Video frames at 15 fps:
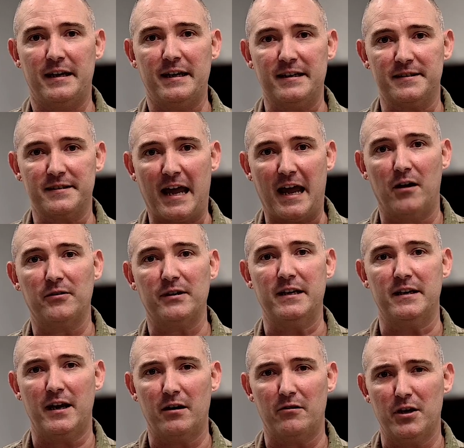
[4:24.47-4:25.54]
is out
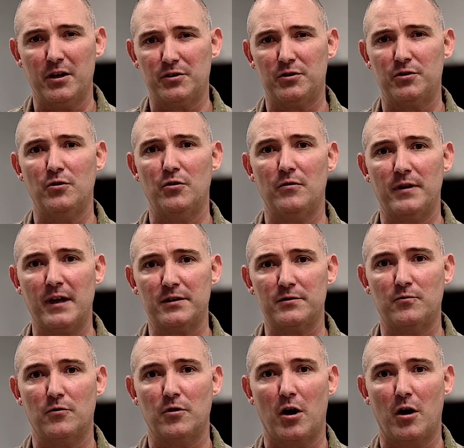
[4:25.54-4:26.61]
in Area 2. That's
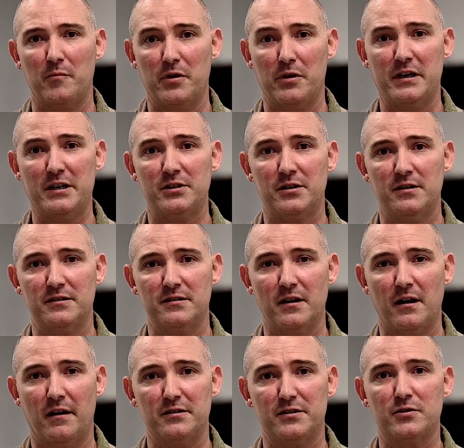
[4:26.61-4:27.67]
where our munitions
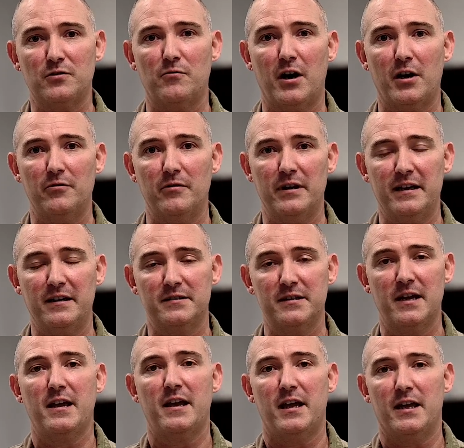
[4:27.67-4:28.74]
squadron is,
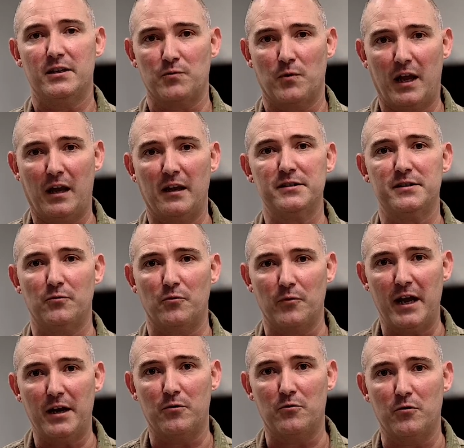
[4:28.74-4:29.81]
as well as the
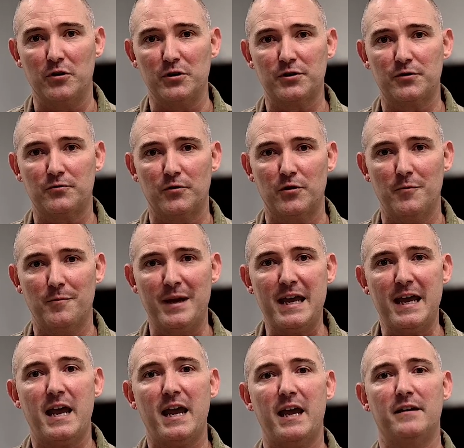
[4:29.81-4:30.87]
Red Horse group.
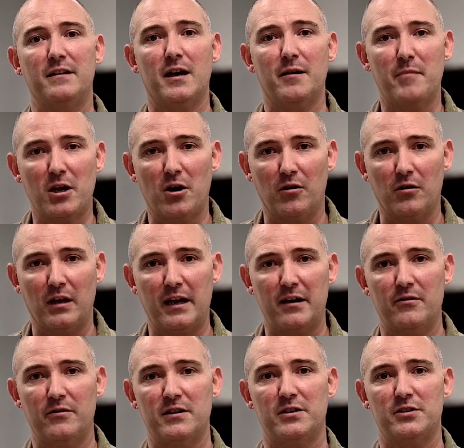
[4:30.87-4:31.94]
And coming on
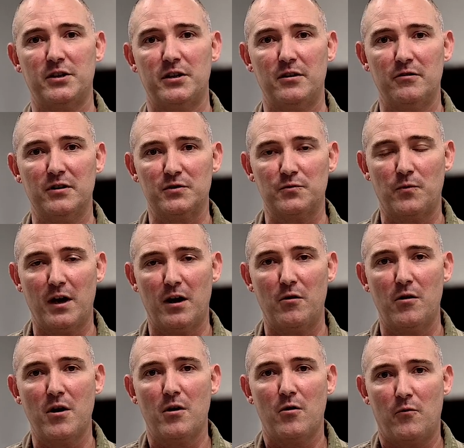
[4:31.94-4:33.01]
later this year as
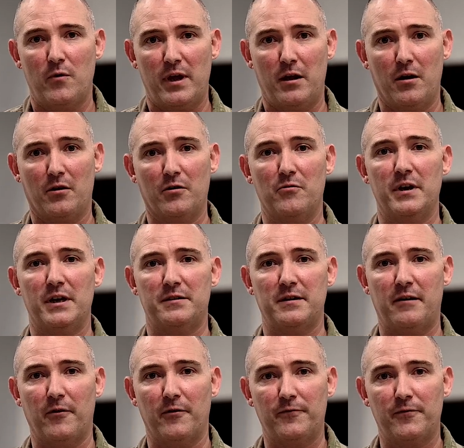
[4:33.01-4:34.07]
well, we are going to
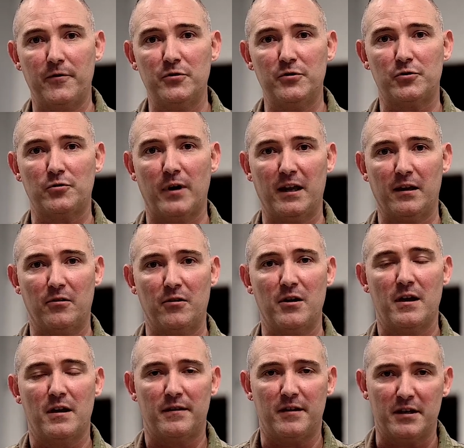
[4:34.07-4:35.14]
have a food trailer
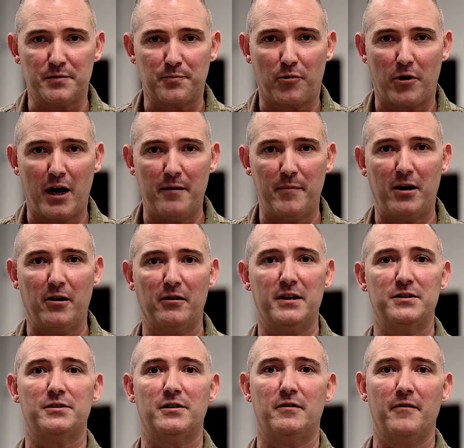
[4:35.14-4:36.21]
that is primarily
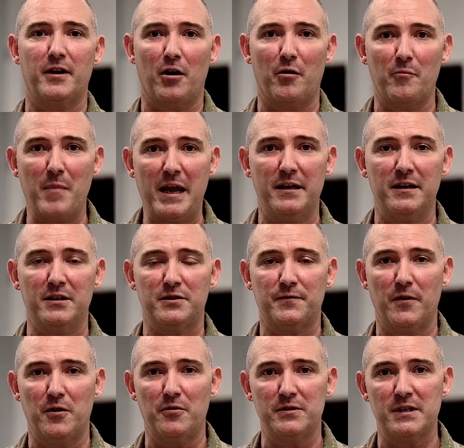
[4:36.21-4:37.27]
serving our maintenance
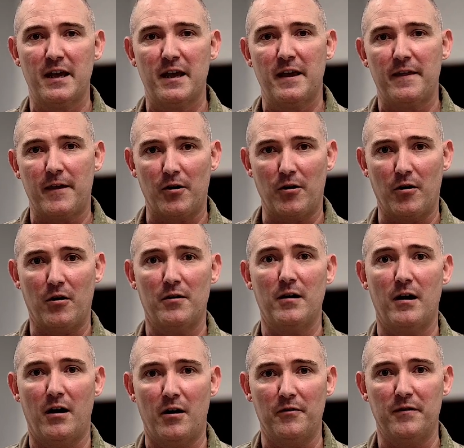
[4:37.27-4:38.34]
folks that are
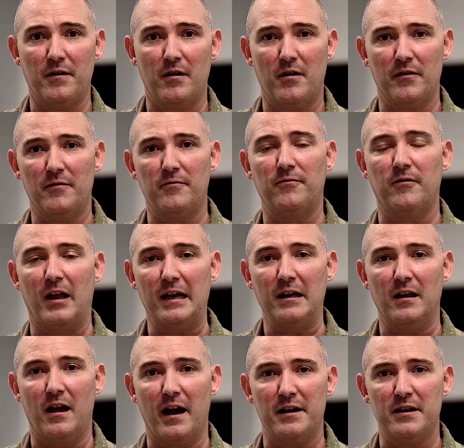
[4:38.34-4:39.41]
on the flight
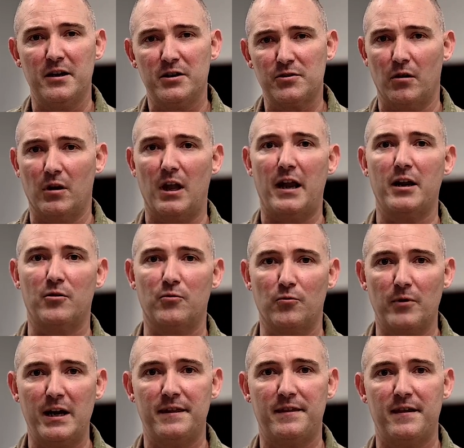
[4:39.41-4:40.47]
line. So a lot of
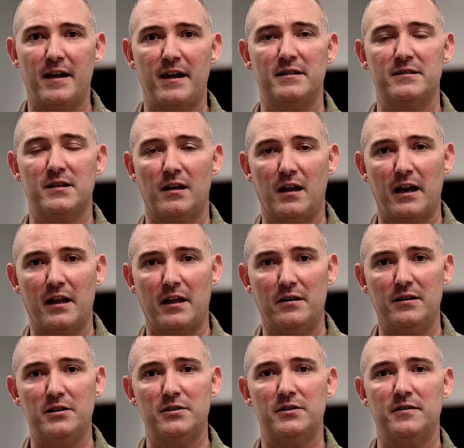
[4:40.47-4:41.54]
great things, a lot of
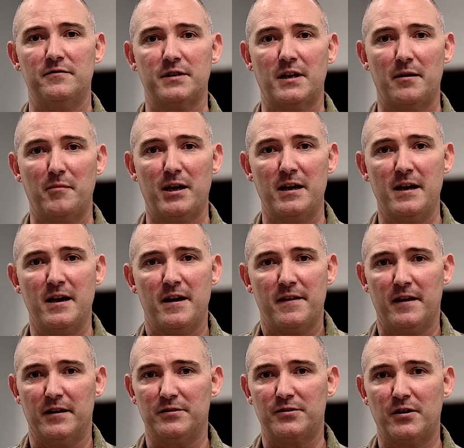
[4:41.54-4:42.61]
initiatives coming
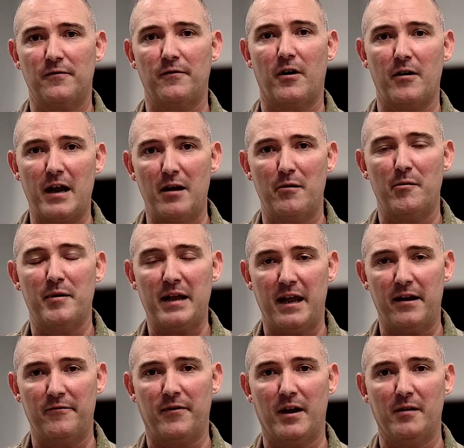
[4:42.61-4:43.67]
that serve our airmen
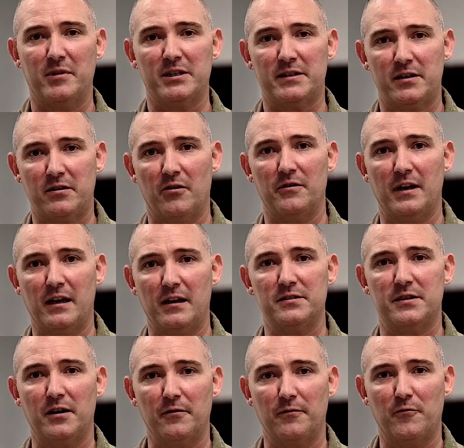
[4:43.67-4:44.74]
and families here on
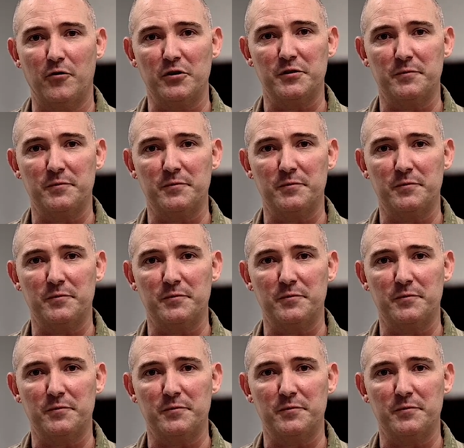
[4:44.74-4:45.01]
Nellis Air Force